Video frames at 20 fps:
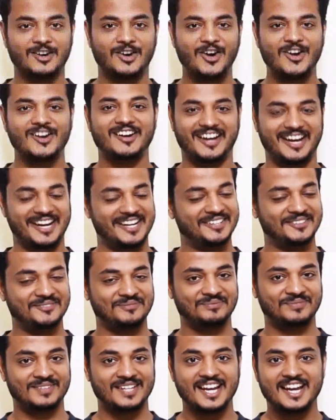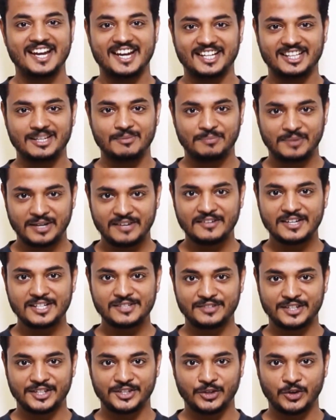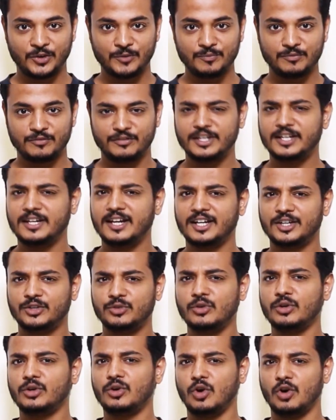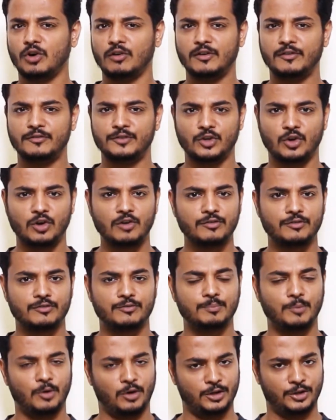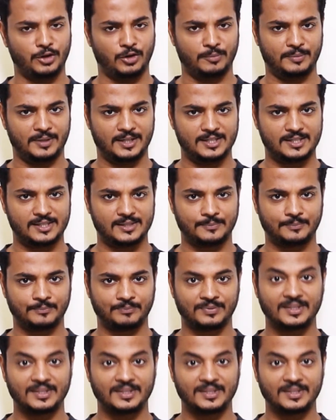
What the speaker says: Alright, in the previous video, we did a quick overview of polynomials.